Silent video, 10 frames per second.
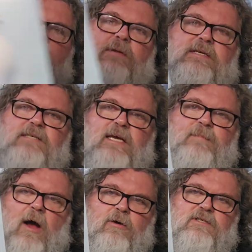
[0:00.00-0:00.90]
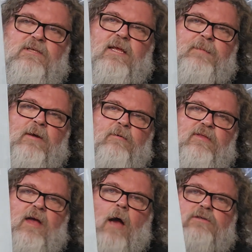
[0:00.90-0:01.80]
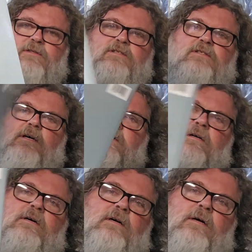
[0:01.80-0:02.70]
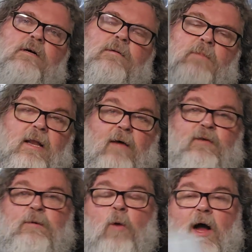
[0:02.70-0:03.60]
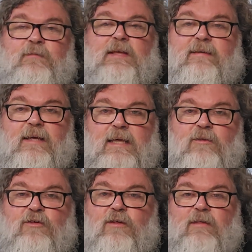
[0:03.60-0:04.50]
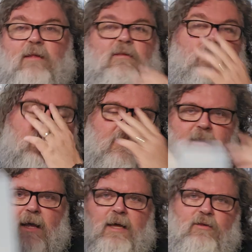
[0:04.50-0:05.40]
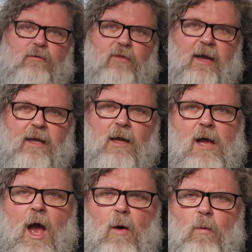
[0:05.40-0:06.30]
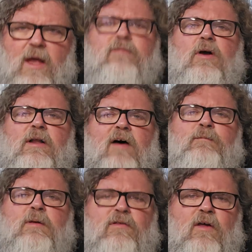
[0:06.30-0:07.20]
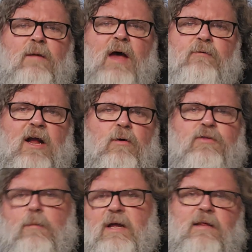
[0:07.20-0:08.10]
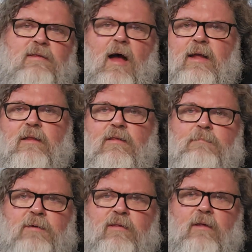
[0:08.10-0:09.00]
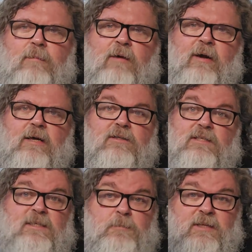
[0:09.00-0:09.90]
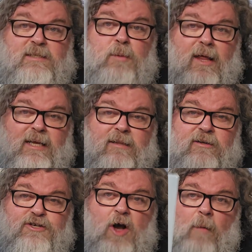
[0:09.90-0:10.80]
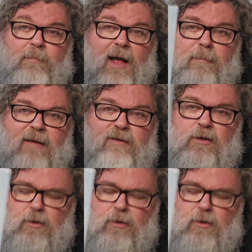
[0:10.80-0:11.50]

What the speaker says: Placebo, Sleeping with Ghosts. My lovely wifey Teagues, she said to me the other day, she was like, we haven't got enough Placebo records. I'm going to start getting some Placebo records. I said, well, there's plenty in the shop. Come have a